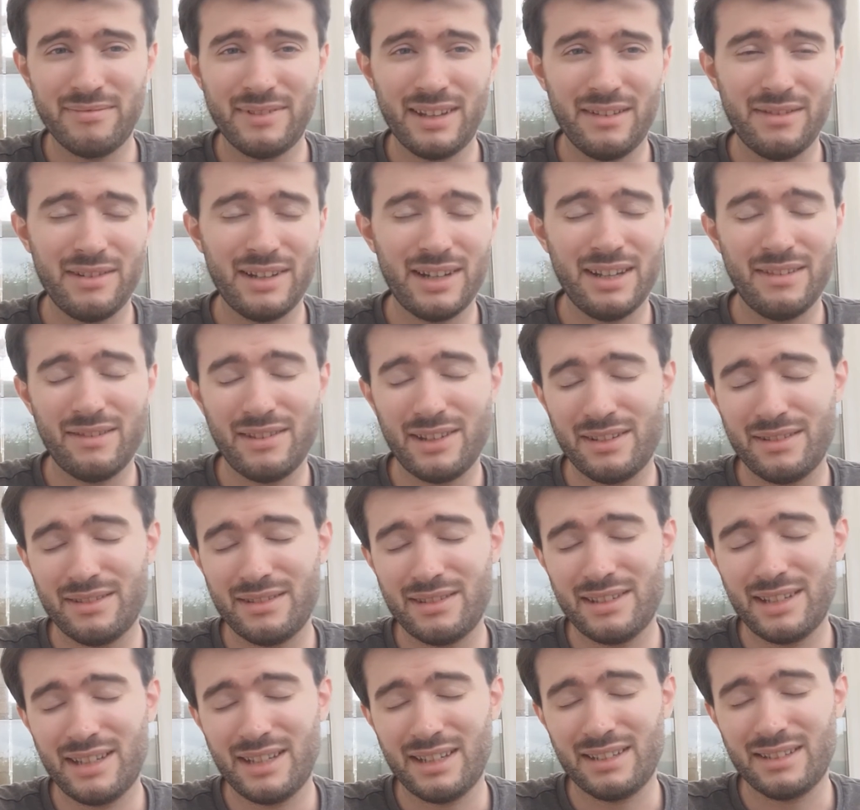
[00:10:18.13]
If any of those
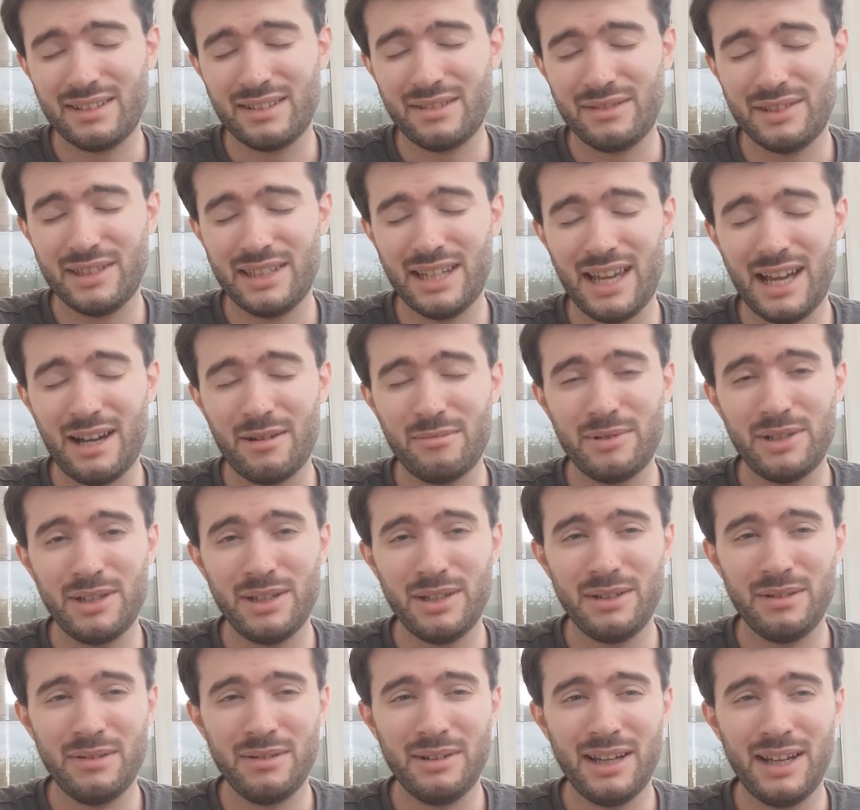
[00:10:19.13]
things obviously helped
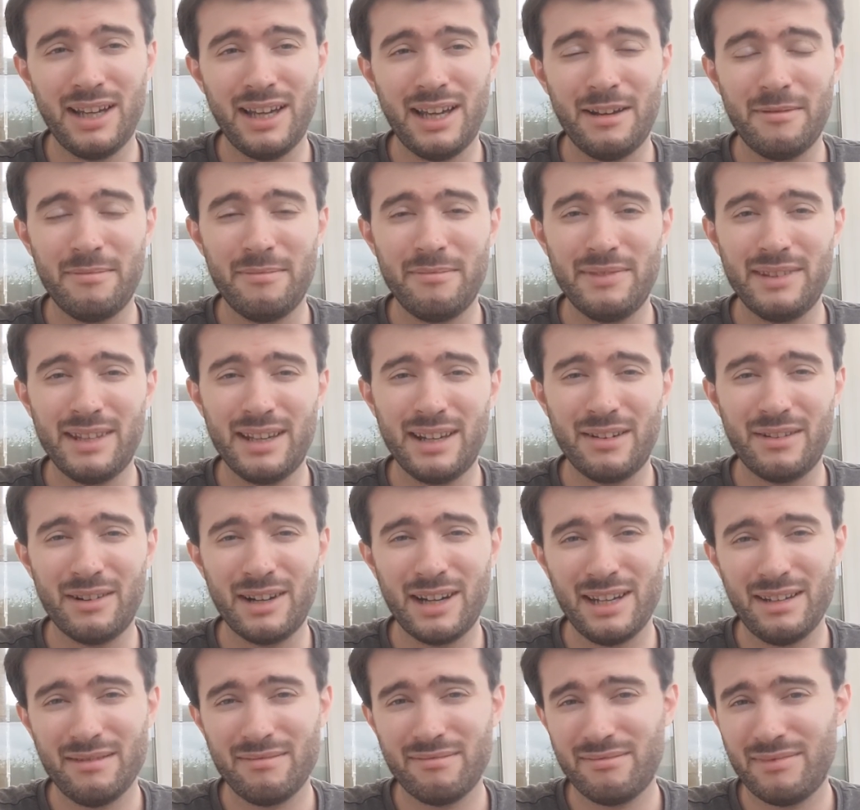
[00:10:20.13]
you, then
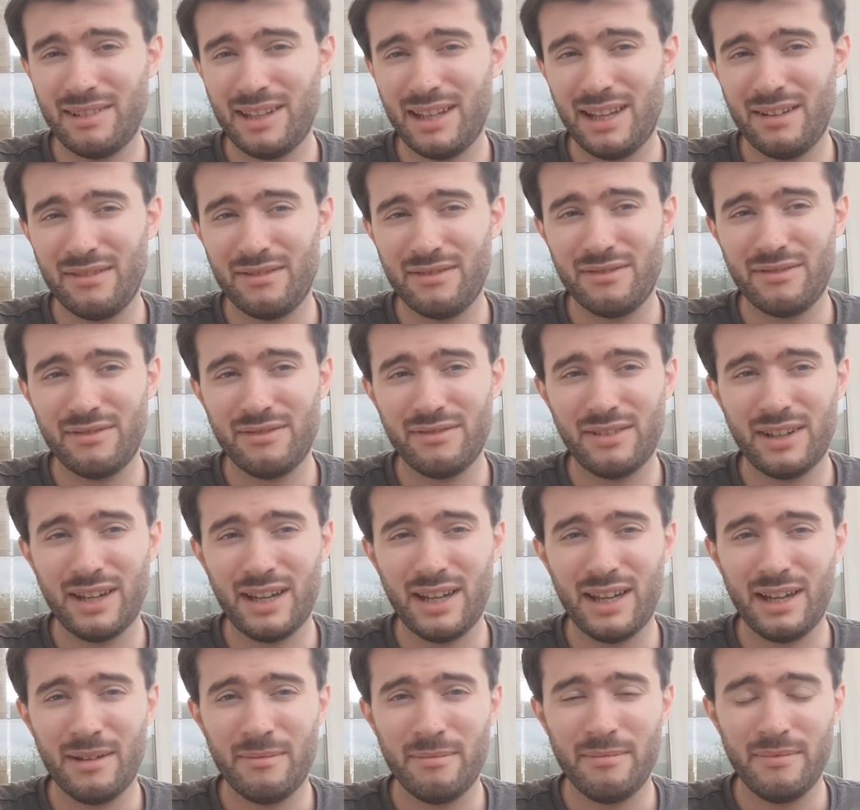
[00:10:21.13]
great. If
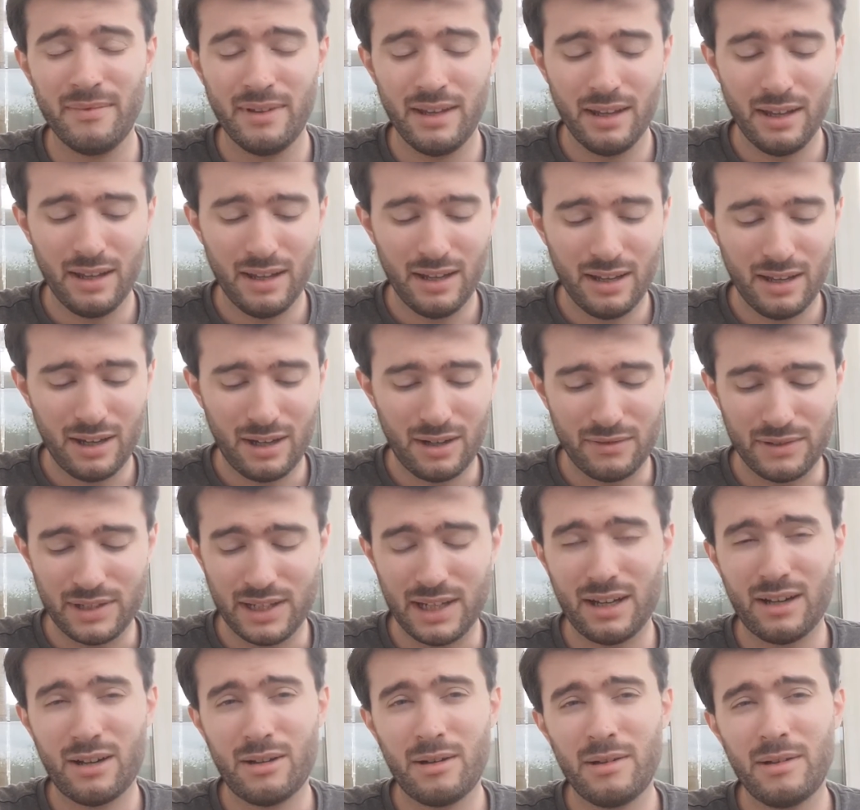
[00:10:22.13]

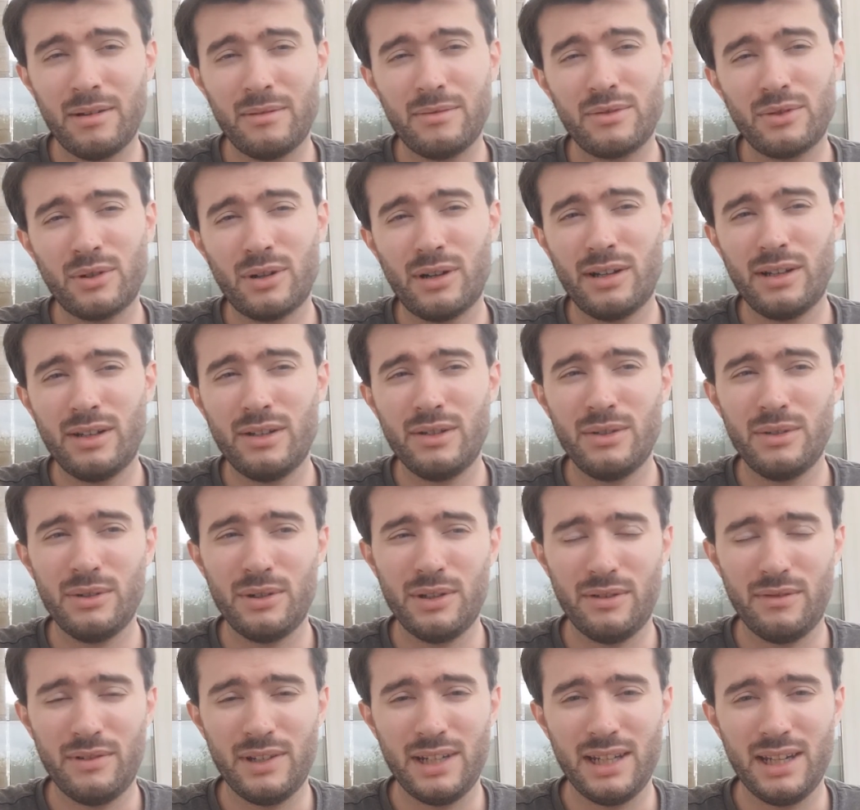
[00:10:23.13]
obviously I'll try and do
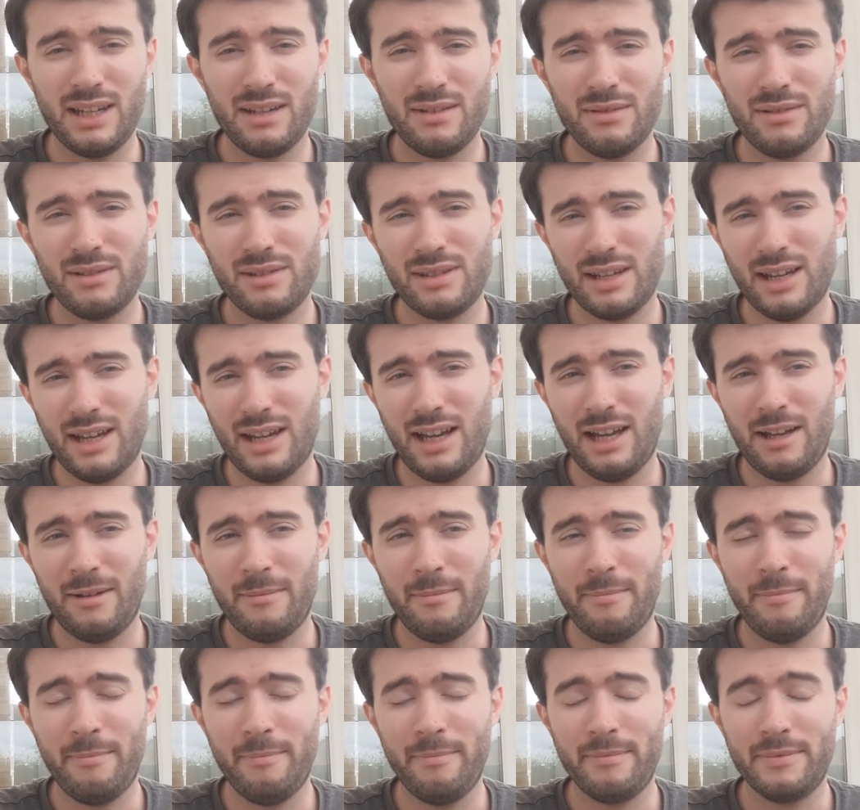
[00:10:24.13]
other videos.
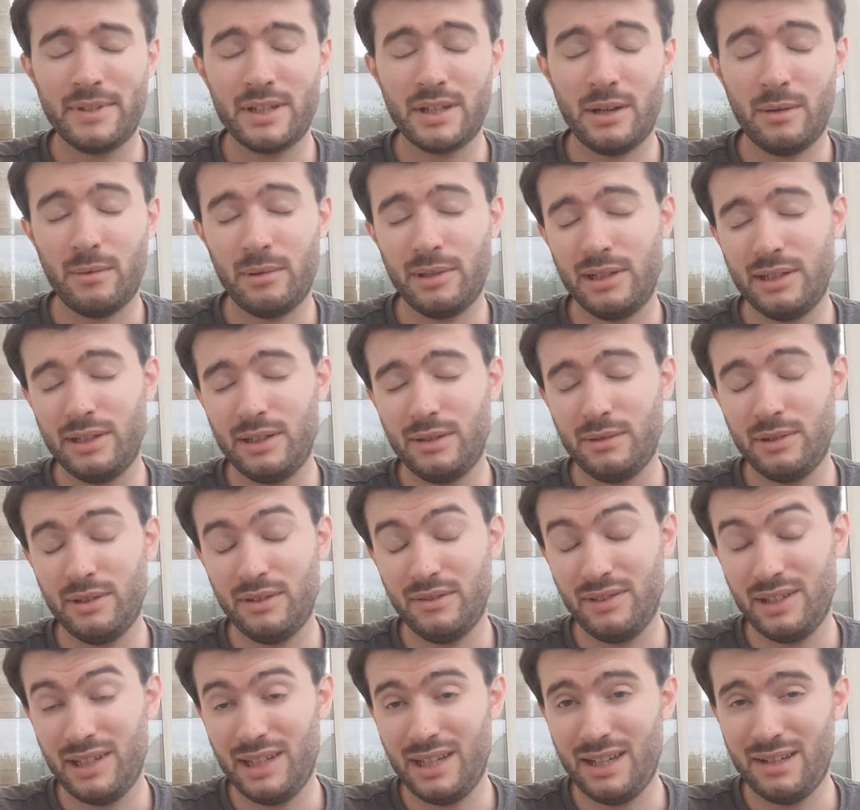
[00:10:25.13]
So I want to do
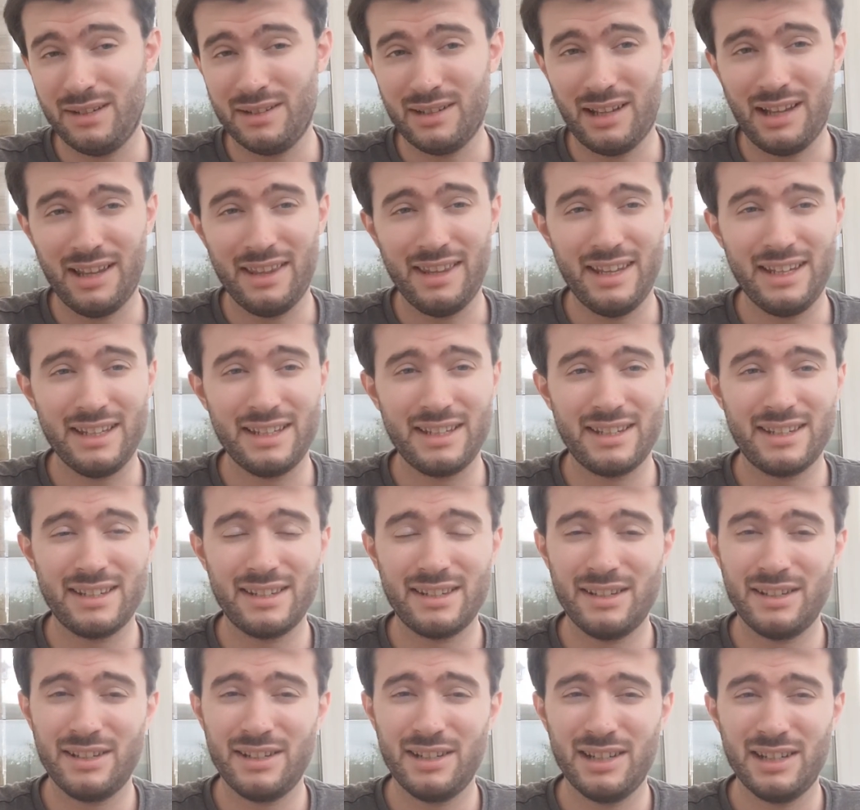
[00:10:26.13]
other videos like this,
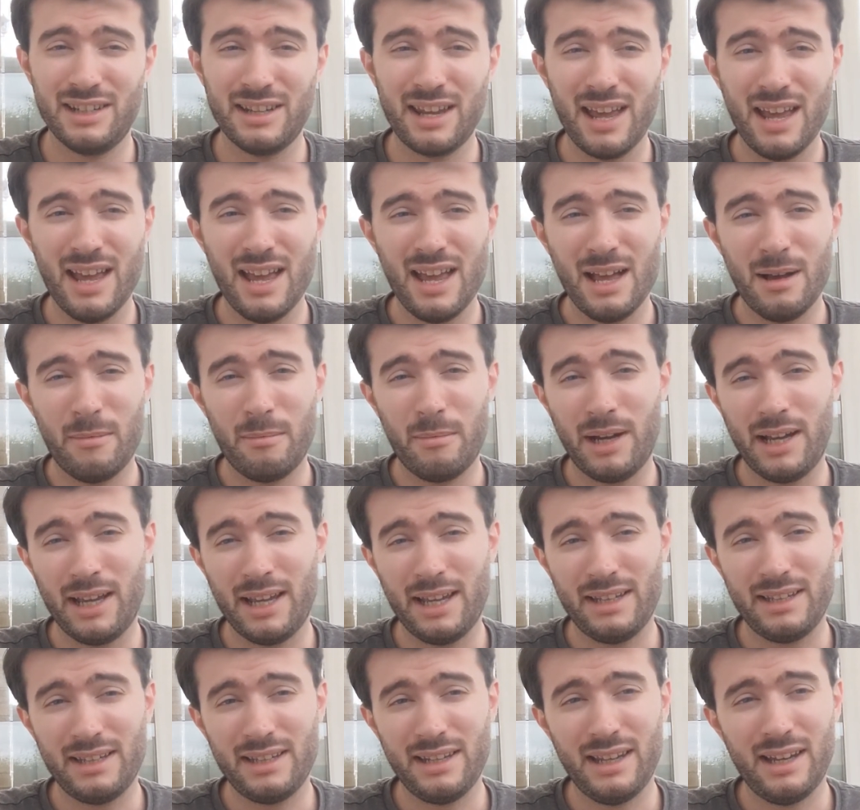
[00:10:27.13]
such as my
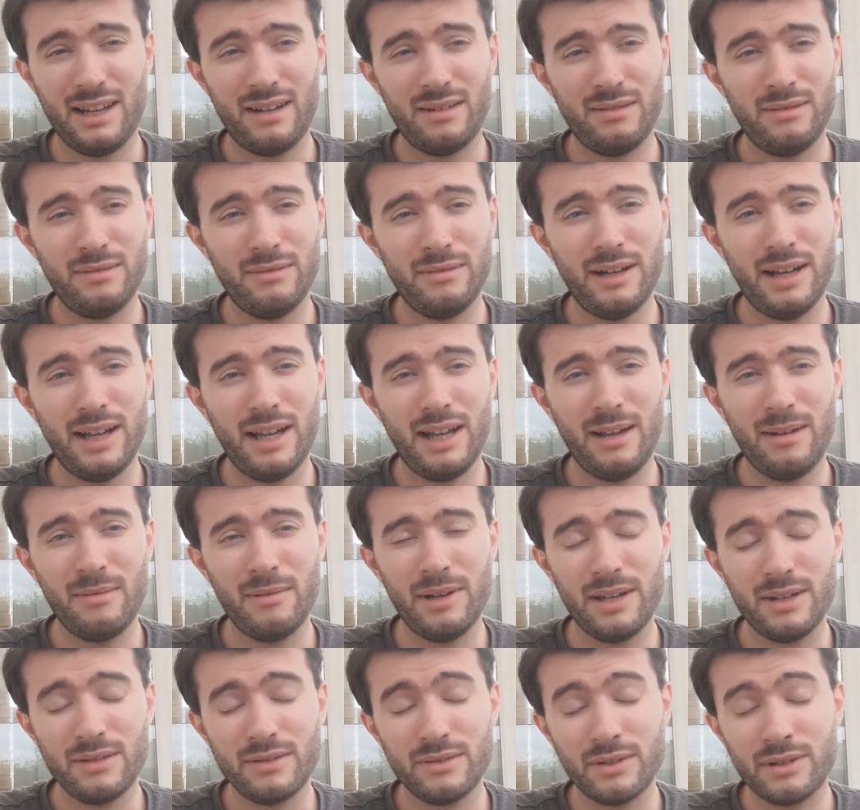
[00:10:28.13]
ACL
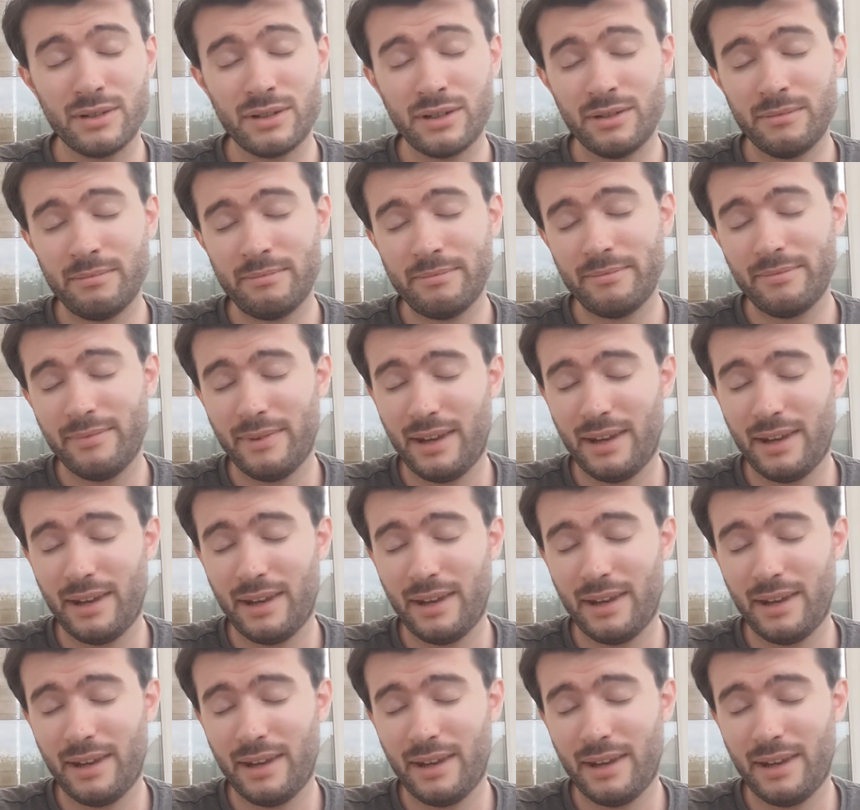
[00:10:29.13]
reconstruction,